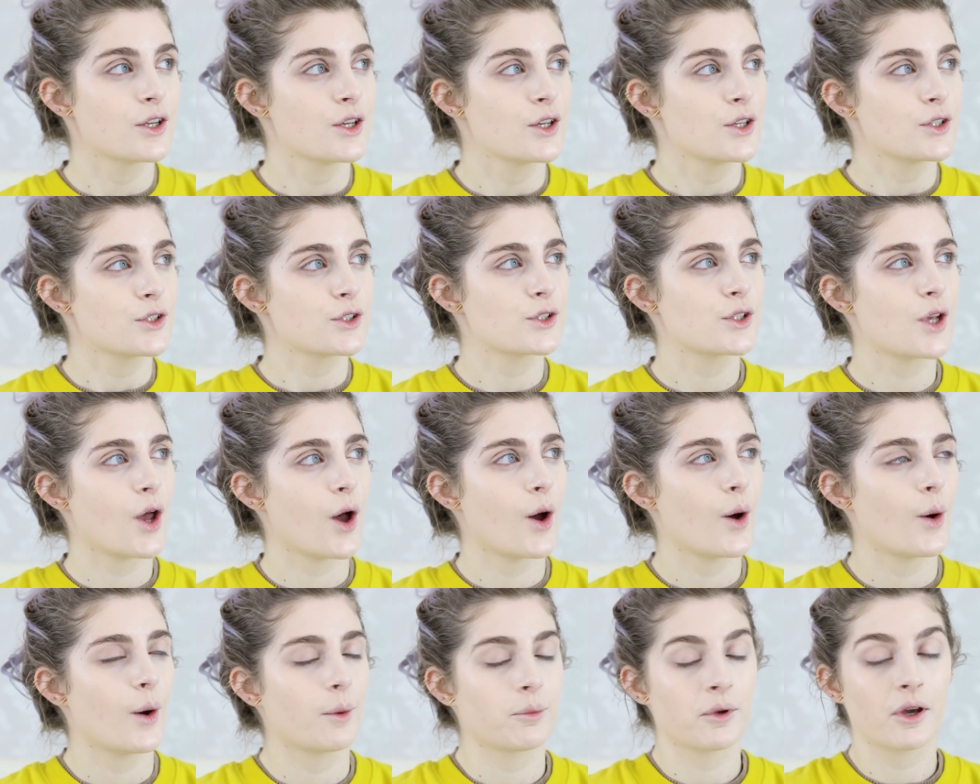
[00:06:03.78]

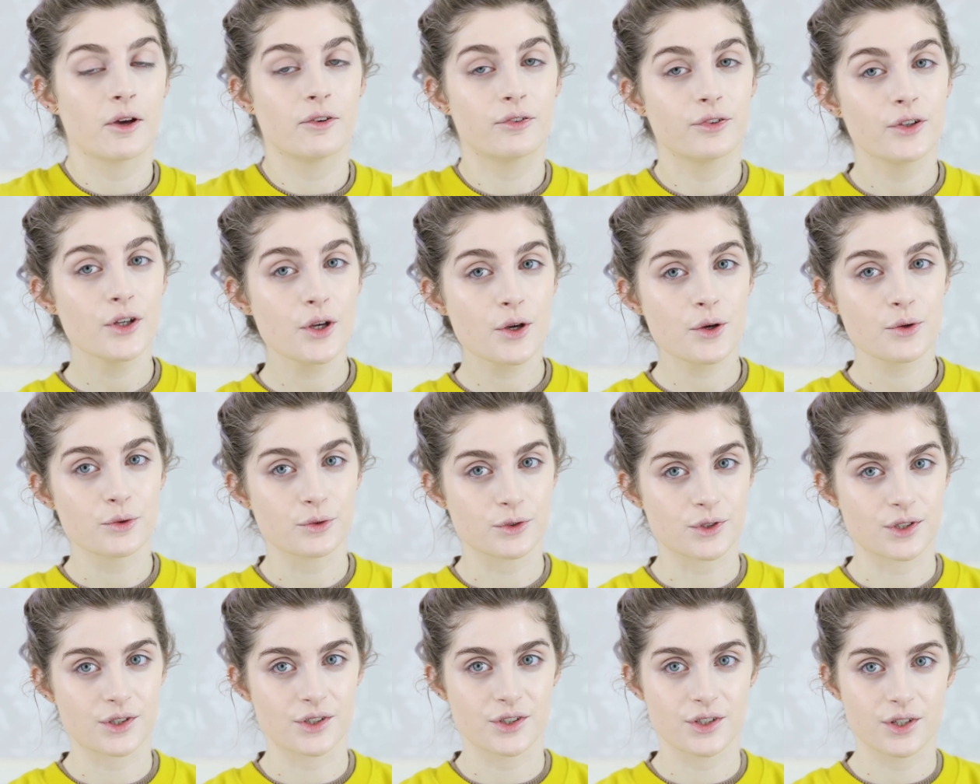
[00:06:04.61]
so I'm
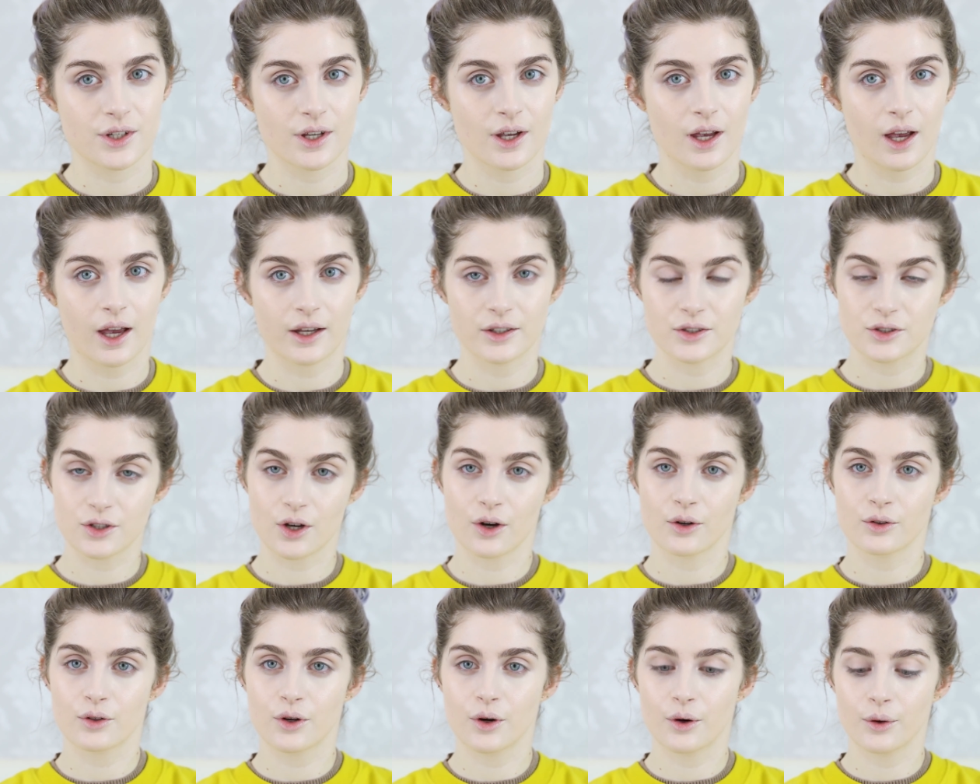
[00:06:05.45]
confused. I
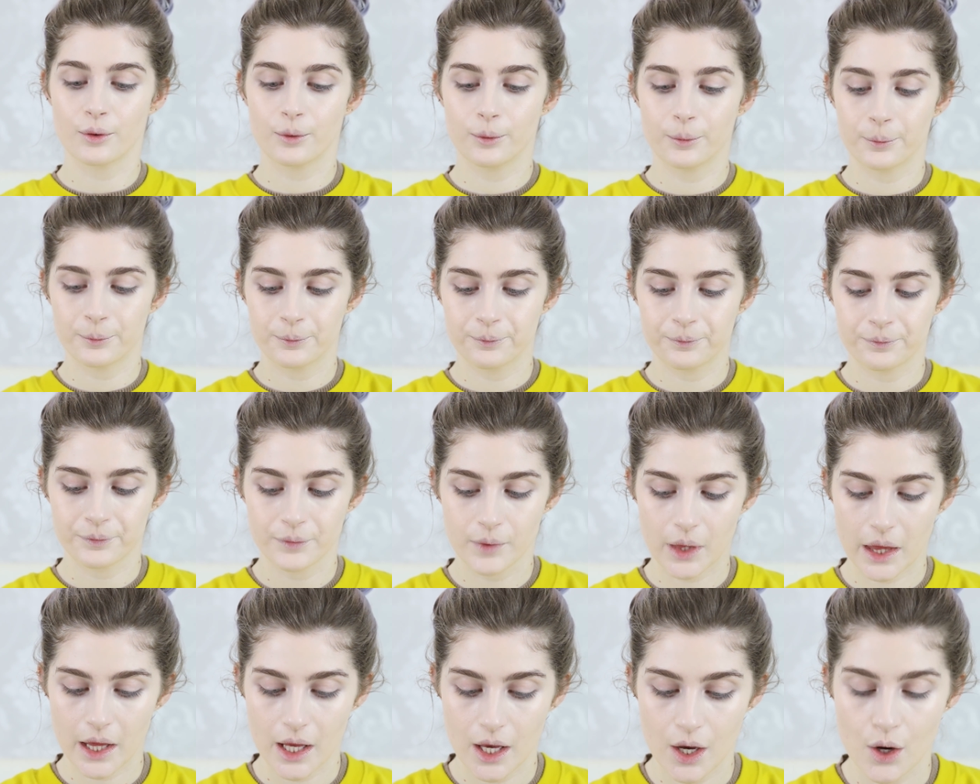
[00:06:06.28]
don't know
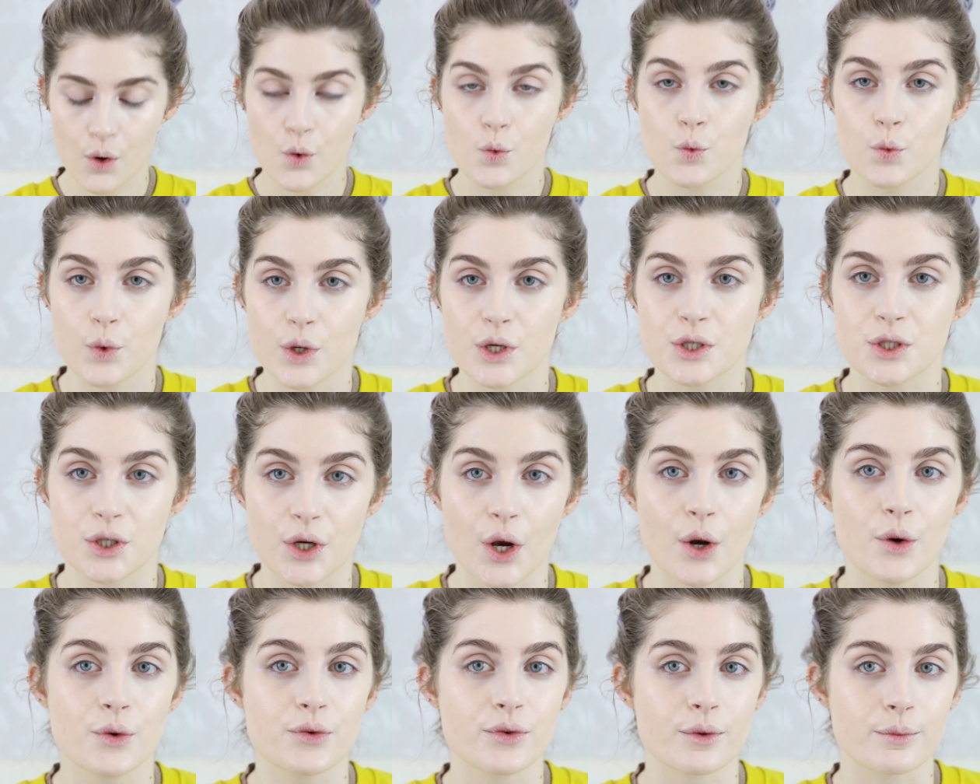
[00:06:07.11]
where to
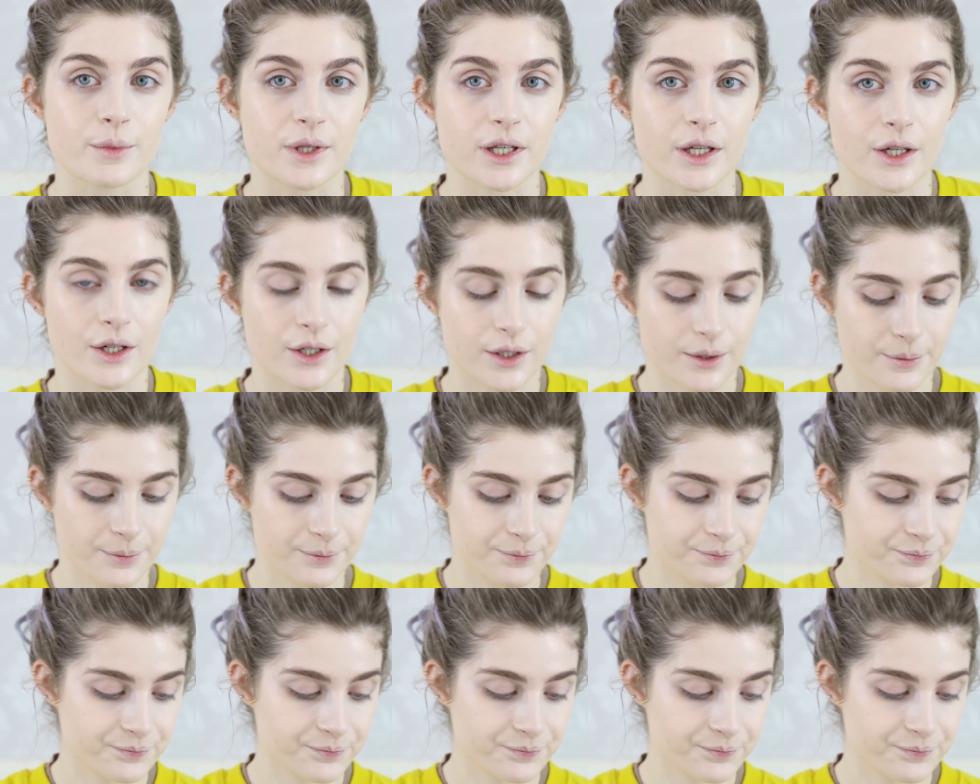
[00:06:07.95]
go from here.